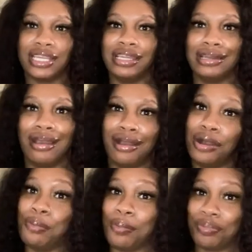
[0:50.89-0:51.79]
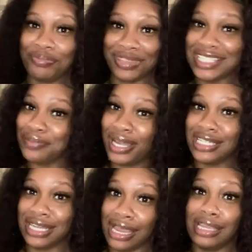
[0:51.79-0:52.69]
and this might
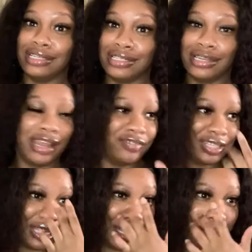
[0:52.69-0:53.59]
change everything.